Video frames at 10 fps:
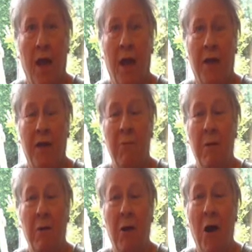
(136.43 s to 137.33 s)
And I can
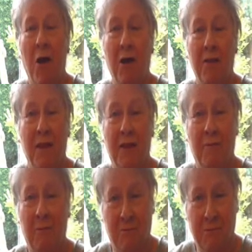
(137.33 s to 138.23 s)
remember hugging the
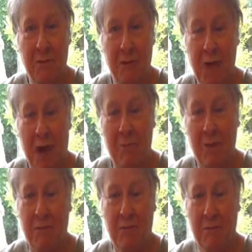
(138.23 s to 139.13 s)
little chap, the
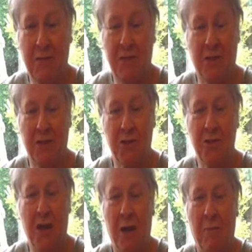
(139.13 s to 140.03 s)
little surgeon
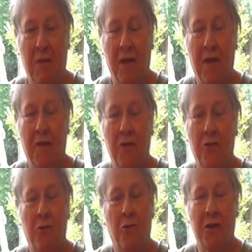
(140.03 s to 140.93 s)
chap,
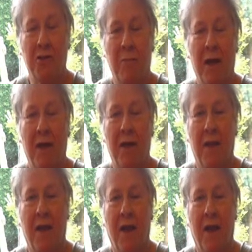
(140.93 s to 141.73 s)
urology man,